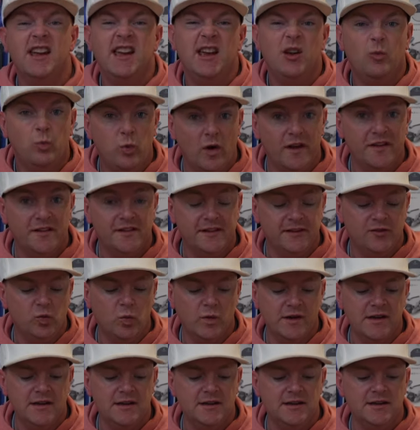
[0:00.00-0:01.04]
It wasn't as
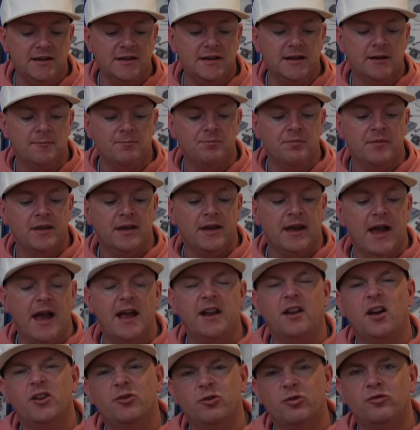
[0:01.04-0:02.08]
windy,
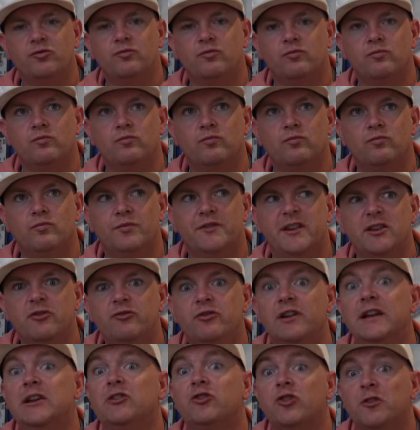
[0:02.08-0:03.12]
and I just didn't
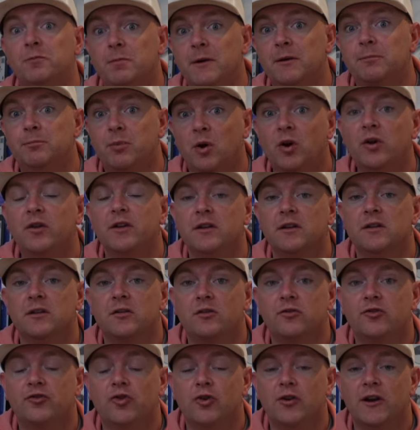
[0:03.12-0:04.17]
really trust my putting
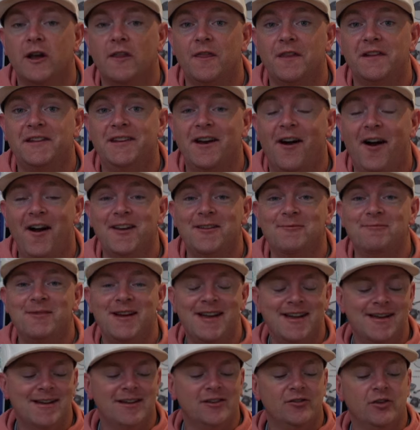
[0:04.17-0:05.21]
stroke at the time,
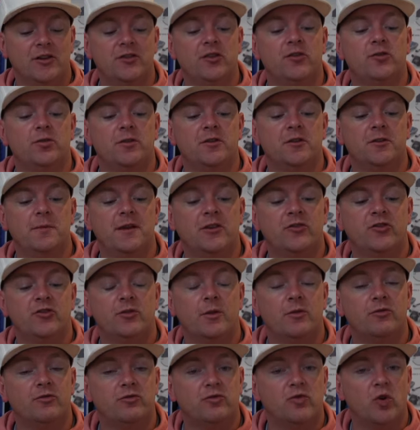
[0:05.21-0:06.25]
so I just wanted to make sure
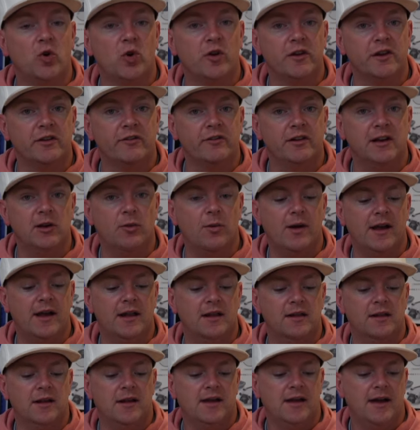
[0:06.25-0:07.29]
I was rolling really
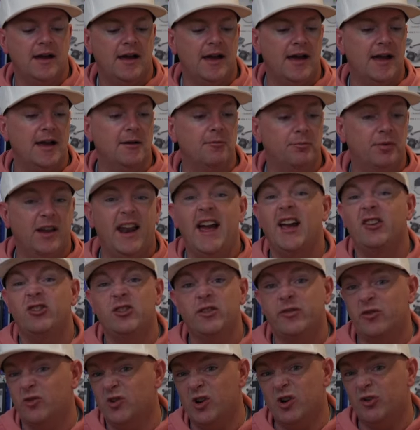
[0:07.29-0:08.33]
well. But
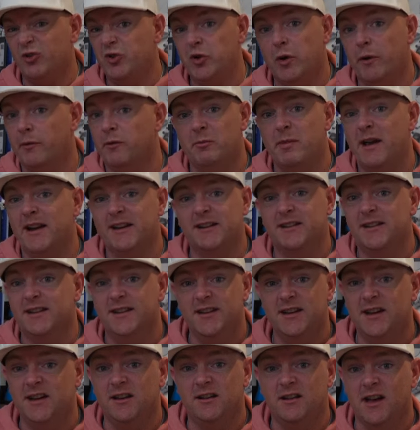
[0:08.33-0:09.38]
actually for round 2 I went back to the
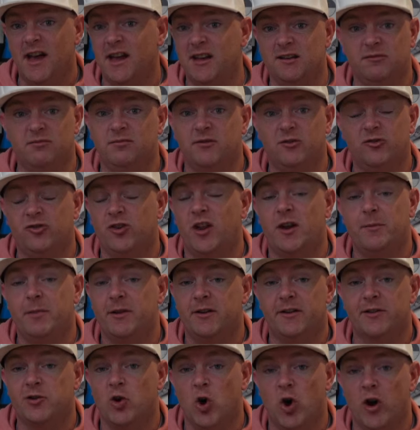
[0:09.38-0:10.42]
seat and shot a
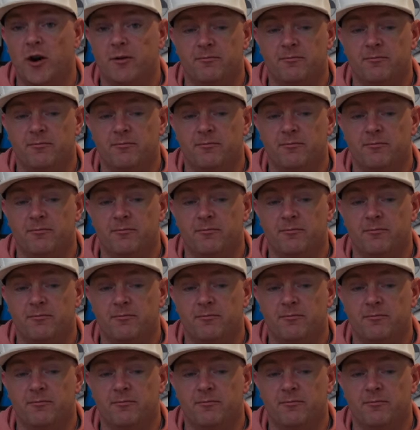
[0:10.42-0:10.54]
better score.